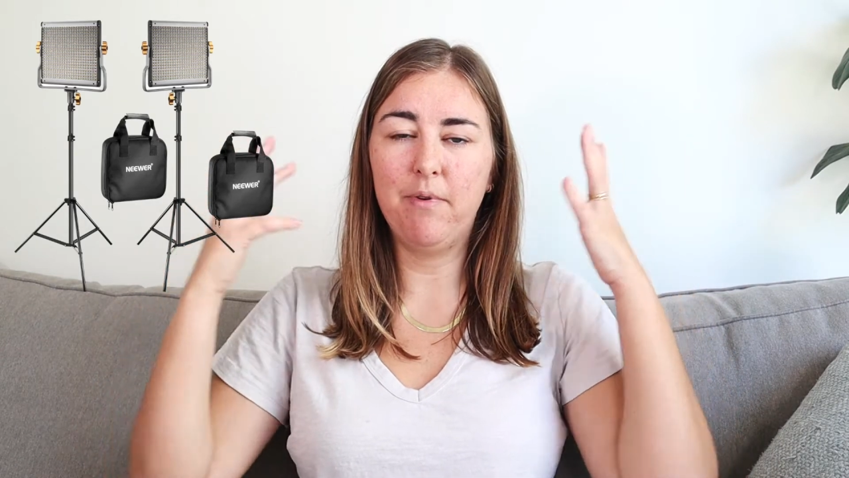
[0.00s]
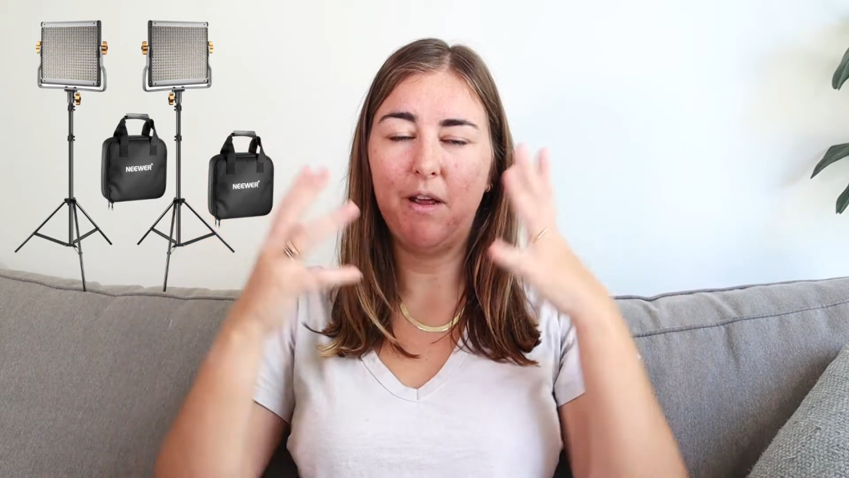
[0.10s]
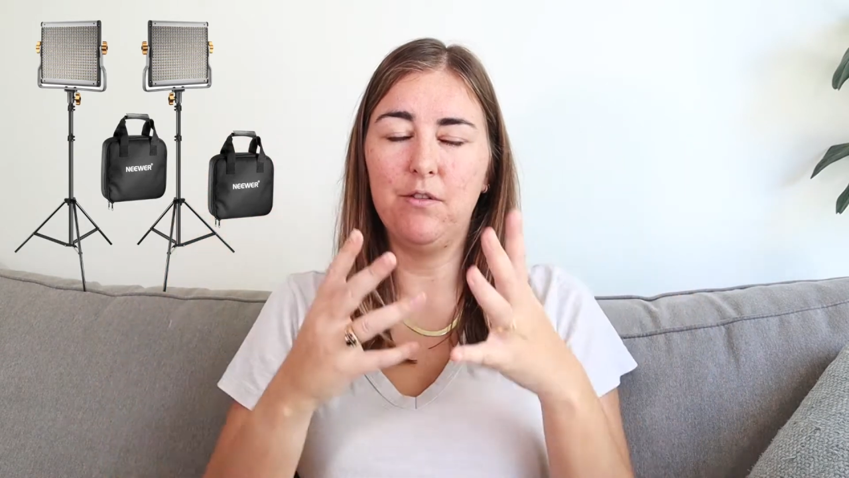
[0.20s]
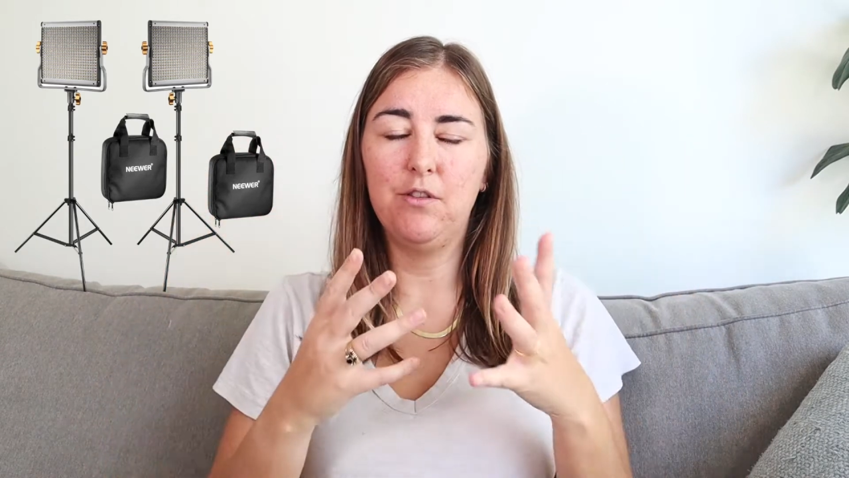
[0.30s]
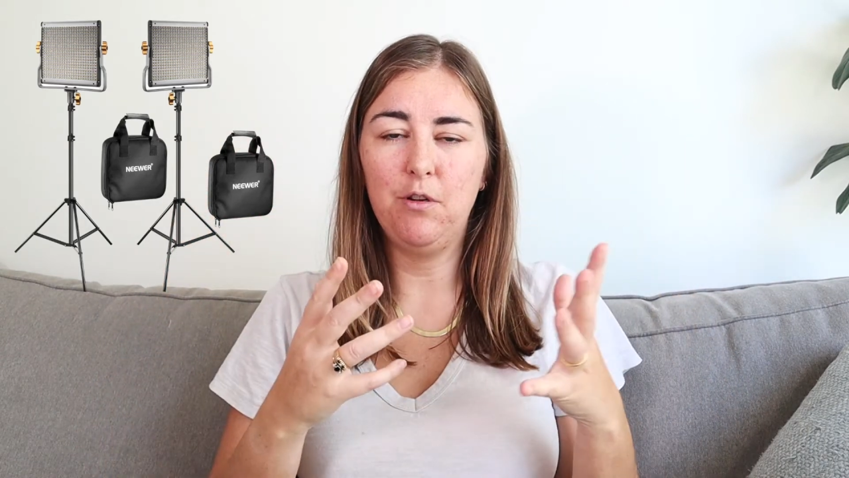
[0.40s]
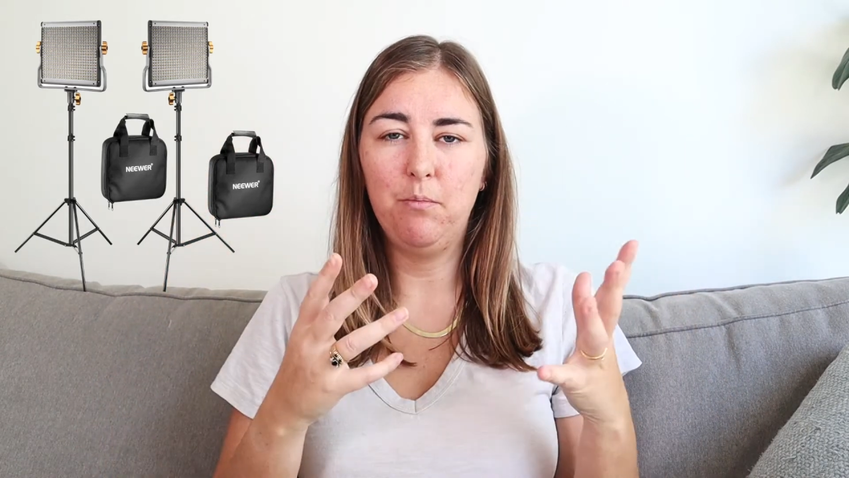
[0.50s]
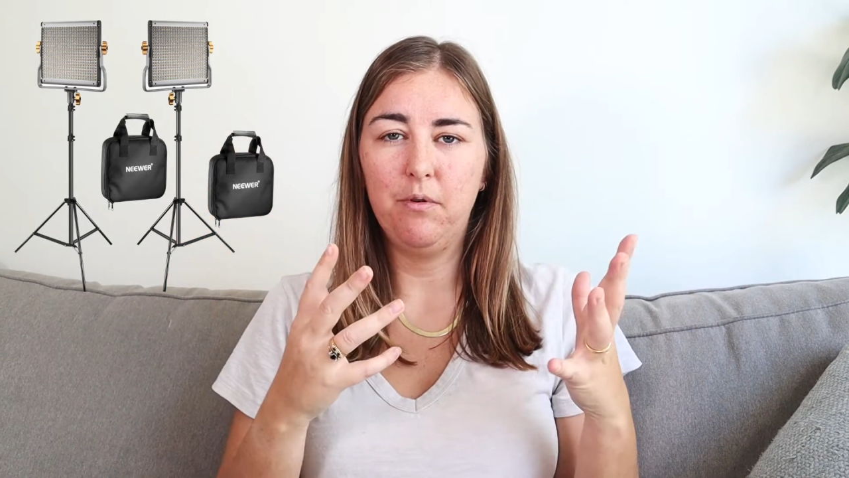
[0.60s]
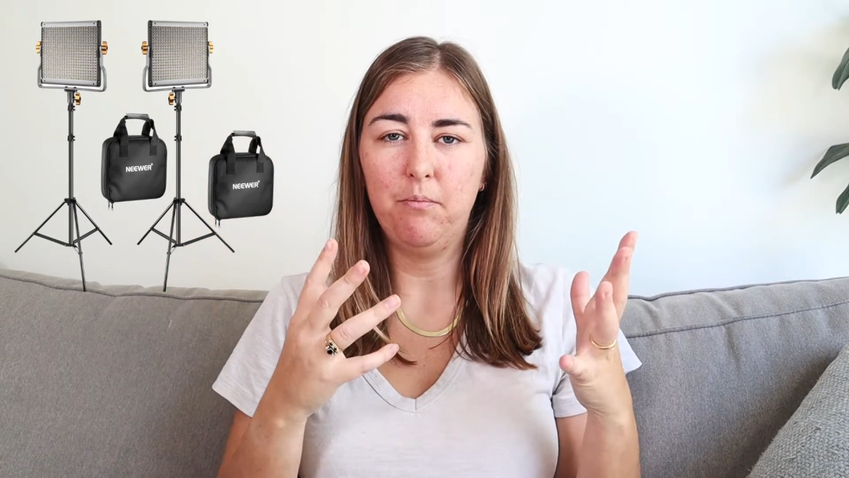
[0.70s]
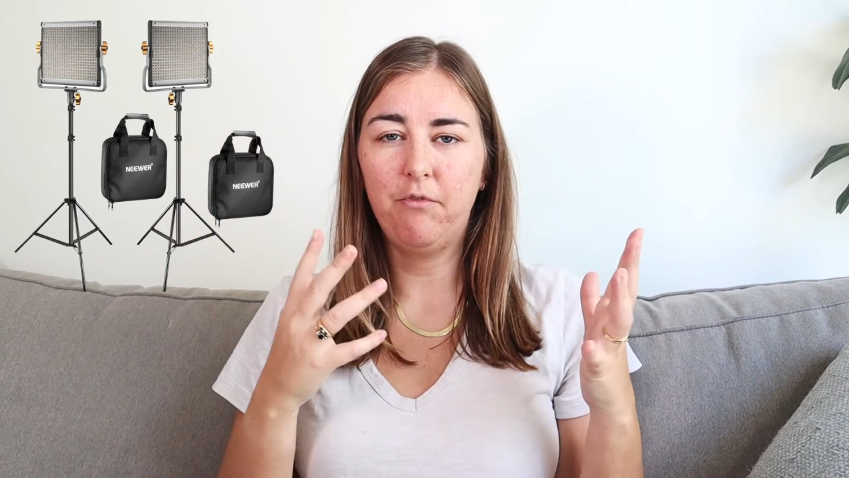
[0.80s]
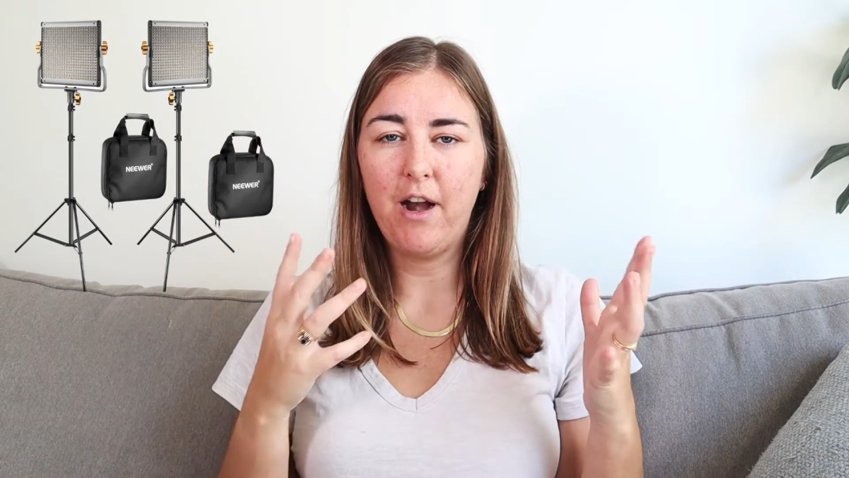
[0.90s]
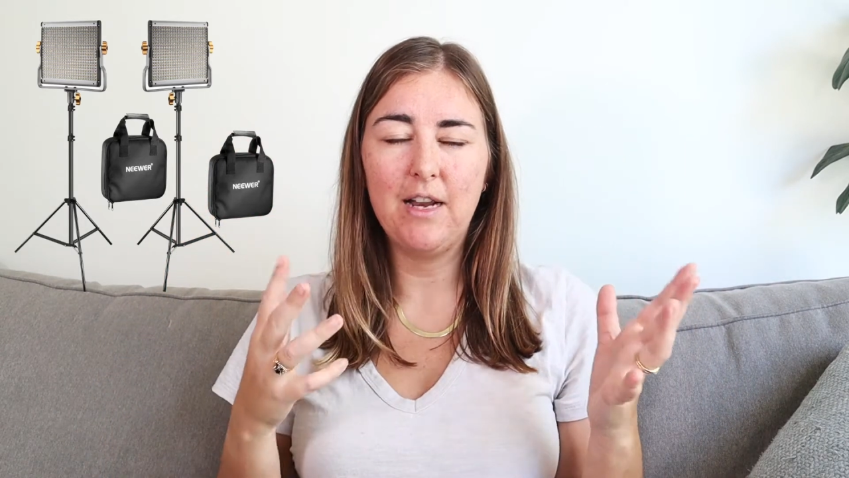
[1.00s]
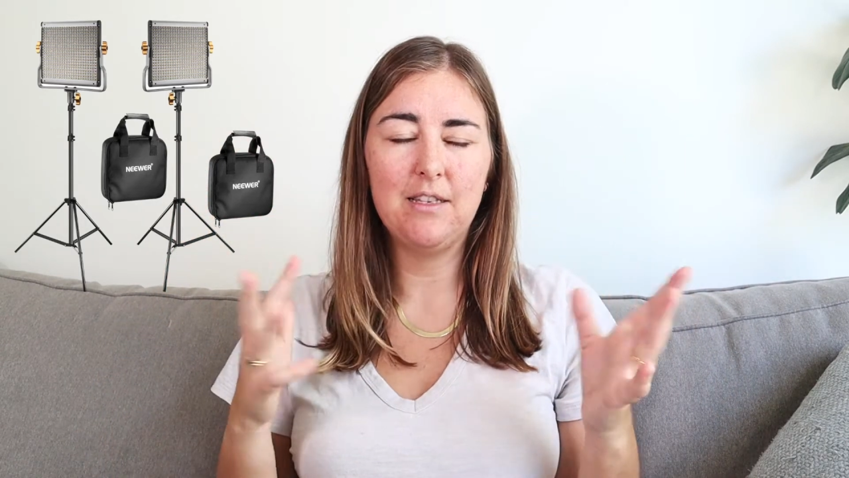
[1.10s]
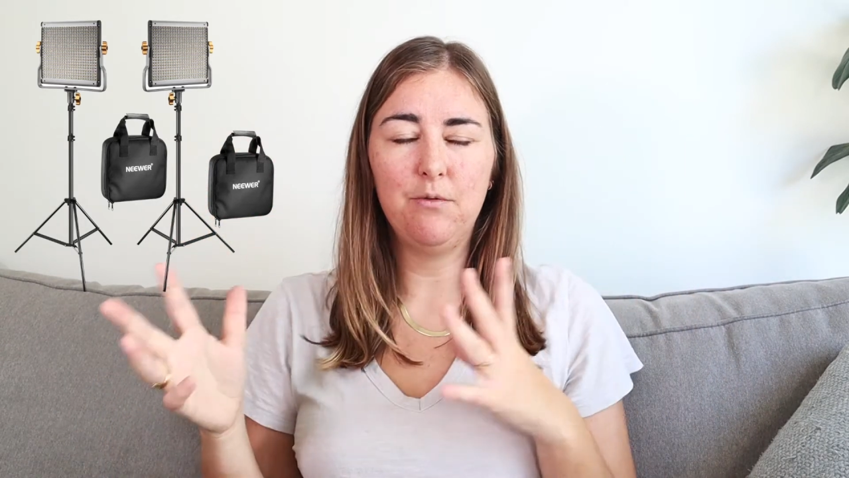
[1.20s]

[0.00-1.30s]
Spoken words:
but I was super bright,